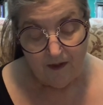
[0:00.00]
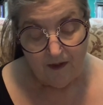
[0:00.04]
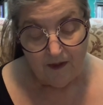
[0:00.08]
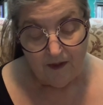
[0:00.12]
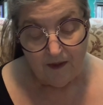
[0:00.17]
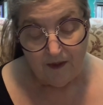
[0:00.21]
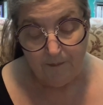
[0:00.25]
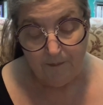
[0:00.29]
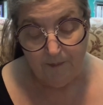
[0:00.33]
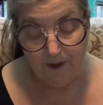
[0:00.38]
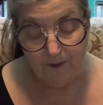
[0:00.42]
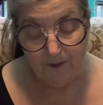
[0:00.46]

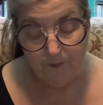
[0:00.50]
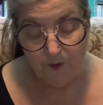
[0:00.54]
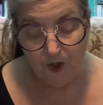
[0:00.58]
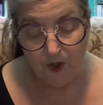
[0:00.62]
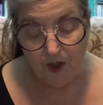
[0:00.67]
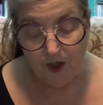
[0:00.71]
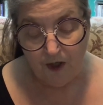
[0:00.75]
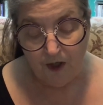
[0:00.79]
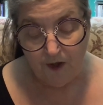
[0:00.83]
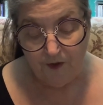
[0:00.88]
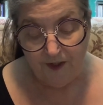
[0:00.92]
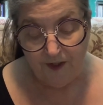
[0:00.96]
The men were
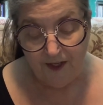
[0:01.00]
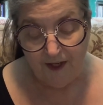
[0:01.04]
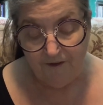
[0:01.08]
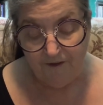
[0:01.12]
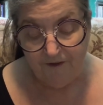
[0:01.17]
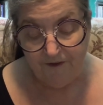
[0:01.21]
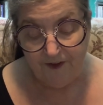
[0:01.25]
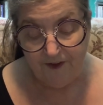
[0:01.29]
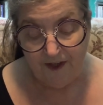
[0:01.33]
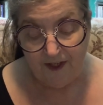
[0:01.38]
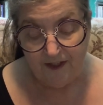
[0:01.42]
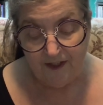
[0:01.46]
called
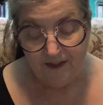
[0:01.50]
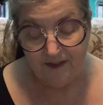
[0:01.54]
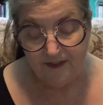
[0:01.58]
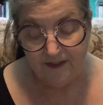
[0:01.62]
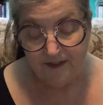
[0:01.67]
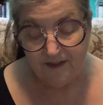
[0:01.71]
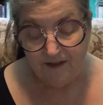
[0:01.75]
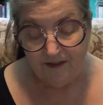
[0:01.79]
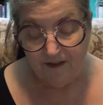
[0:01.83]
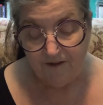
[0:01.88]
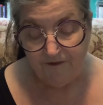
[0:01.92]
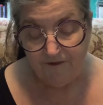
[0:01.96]

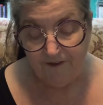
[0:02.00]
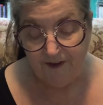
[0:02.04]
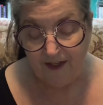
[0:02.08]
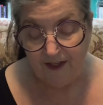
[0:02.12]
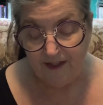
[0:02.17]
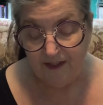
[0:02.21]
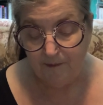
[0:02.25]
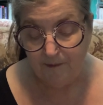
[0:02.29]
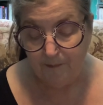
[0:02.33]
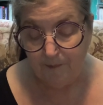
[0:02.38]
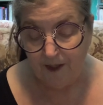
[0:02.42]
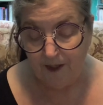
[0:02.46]
FAs, fat
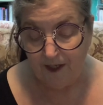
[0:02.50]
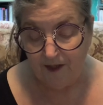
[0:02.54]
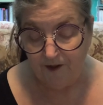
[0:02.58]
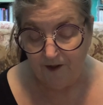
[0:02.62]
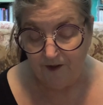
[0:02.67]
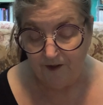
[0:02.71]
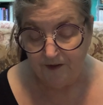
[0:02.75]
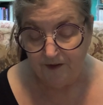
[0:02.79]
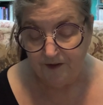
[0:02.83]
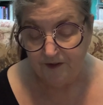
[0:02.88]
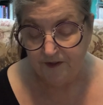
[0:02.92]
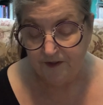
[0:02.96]

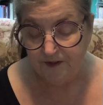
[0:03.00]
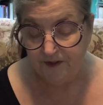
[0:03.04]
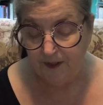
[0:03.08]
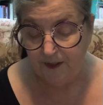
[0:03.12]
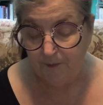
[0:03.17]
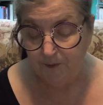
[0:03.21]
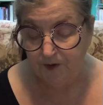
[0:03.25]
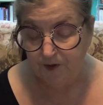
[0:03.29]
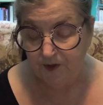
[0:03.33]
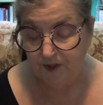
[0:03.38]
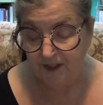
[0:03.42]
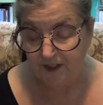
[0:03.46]
admirers. They
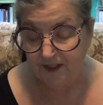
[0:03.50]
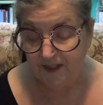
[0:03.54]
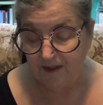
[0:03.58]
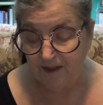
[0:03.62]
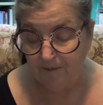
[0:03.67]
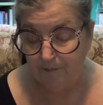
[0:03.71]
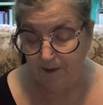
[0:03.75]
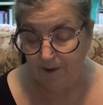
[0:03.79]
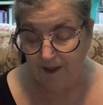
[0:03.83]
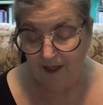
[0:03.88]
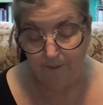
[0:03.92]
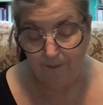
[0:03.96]
were dressed in
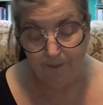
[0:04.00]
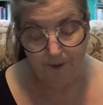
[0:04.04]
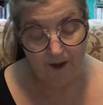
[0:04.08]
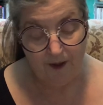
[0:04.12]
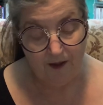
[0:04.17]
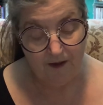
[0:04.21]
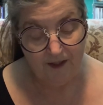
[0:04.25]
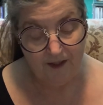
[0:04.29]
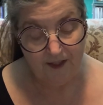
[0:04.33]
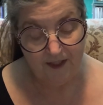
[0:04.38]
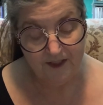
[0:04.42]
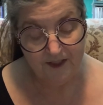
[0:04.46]
bad
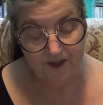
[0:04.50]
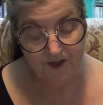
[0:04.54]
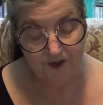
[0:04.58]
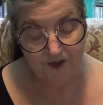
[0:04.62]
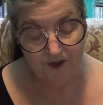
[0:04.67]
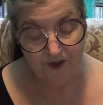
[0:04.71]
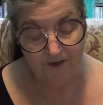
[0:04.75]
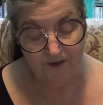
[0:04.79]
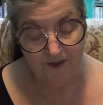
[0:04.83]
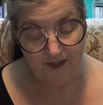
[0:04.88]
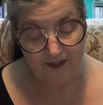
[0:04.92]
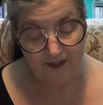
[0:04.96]
polyester
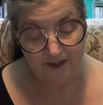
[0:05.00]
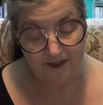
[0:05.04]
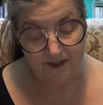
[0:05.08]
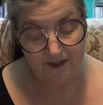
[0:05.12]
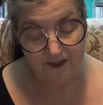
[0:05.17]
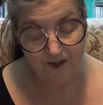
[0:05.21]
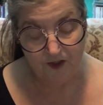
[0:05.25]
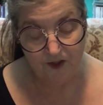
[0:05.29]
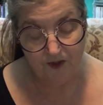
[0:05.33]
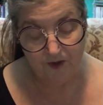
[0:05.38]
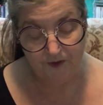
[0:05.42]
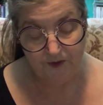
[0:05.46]
and they
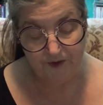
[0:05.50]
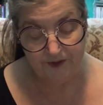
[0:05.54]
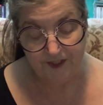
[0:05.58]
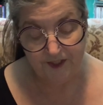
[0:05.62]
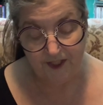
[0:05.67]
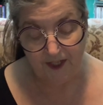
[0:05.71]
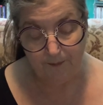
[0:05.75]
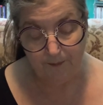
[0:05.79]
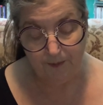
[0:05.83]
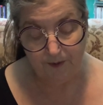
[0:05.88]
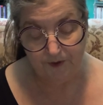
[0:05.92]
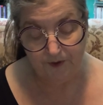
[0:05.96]
circled the
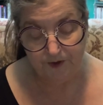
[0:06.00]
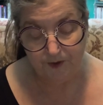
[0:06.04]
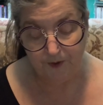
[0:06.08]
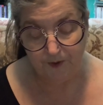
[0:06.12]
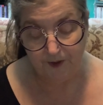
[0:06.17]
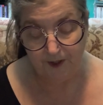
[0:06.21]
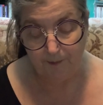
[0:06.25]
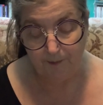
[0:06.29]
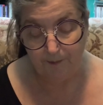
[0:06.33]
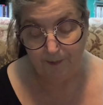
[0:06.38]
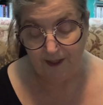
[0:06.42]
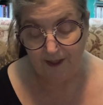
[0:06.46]
table
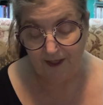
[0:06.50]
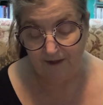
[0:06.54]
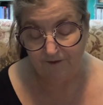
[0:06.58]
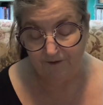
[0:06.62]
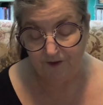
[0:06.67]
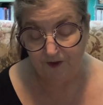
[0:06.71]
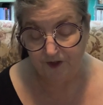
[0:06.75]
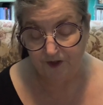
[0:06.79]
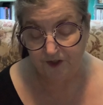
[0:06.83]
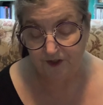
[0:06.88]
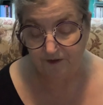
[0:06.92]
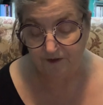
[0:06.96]
doing a bad
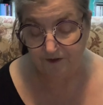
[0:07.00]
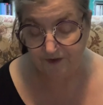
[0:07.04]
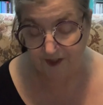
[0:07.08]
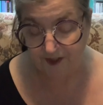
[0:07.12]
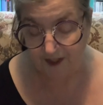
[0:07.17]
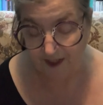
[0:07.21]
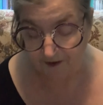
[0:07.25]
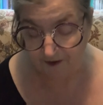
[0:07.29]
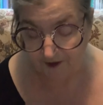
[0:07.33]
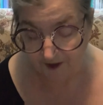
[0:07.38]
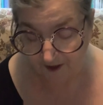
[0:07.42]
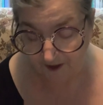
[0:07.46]
version of
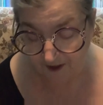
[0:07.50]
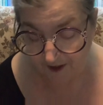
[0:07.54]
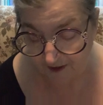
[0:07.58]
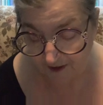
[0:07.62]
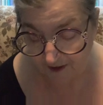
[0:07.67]
Saturday Night